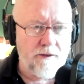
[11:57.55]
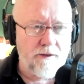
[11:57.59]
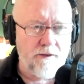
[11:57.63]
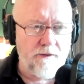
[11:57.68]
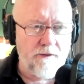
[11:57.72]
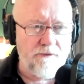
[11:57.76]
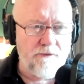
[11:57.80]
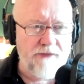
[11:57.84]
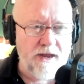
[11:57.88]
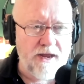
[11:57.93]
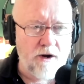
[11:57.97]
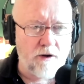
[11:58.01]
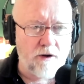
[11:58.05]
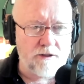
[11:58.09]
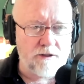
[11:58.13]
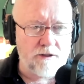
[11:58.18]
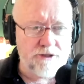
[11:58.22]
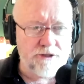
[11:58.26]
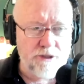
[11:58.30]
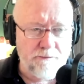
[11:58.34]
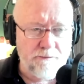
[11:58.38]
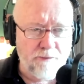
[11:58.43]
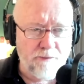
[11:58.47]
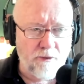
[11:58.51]
they are
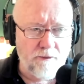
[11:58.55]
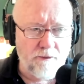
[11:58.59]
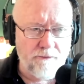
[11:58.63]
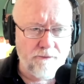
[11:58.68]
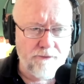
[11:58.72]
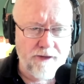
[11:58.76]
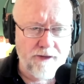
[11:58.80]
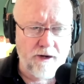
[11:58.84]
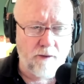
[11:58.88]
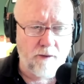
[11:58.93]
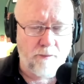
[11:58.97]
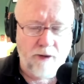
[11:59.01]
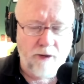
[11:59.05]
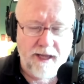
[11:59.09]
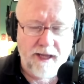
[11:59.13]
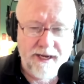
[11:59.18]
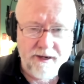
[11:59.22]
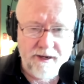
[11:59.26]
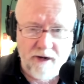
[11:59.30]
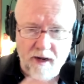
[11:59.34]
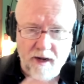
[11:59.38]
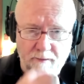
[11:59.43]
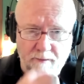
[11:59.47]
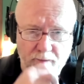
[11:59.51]
simple. They are plain
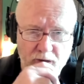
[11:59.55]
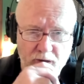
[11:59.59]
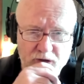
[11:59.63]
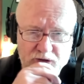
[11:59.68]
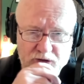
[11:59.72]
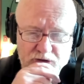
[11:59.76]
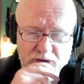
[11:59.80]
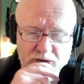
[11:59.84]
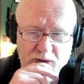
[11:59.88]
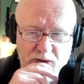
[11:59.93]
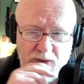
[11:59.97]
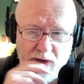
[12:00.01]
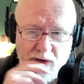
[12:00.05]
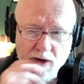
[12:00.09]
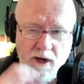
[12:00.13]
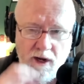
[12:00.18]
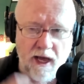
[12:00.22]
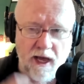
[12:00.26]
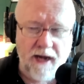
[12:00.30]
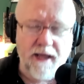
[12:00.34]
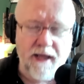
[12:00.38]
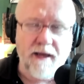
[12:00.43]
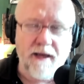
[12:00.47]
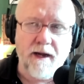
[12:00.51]
numbers. They're
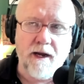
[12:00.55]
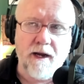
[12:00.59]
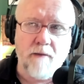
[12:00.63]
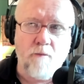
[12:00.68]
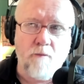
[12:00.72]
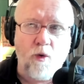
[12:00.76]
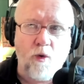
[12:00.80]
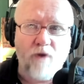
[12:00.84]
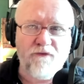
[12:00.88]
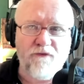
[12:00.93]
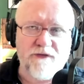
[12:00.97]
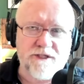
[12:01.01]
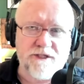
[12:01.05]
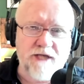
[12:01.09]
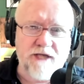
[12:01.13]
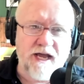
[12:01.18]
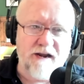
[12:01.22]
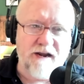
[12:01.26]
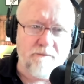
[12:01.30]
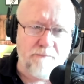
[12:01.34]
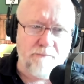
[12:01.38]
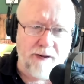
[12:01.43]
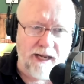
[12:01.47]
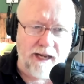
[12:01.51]
not an amorphous kind
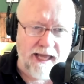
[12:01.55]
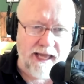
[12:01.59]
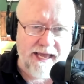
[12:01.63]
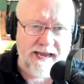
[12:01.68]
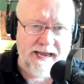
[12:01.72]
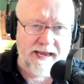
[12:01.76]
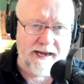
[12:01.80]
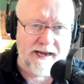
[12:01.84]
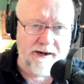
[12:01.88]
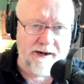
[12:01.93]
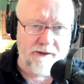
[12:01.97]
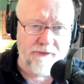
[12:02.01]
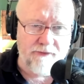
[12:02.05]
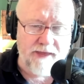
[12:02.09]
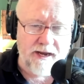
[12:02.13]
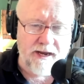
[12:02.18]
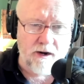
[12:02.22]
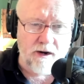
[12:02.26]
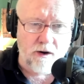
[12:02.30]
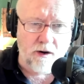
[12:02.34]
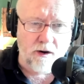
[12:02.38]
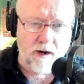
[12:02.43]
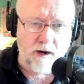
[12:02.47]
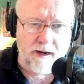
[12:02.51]
of plan. They
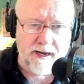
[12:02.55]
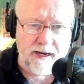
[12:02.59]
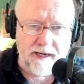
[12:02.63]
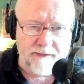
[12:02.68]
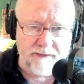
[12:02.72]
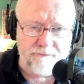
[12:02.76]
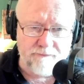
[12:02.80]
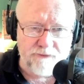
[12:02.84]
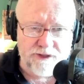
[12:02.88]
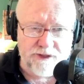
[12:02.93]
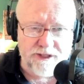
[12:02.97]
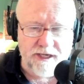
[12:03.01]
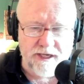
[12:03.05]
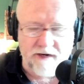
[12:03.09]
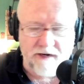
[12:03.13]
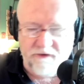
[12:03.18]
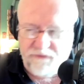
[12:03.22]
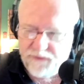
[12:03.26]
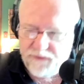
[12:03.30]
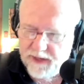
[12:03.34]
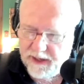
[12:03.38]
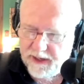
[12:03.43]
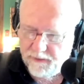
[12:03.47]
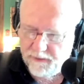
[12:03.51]
are a set of
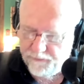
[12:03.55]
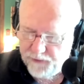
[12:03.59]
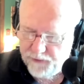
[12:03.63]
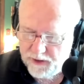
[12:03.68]
you know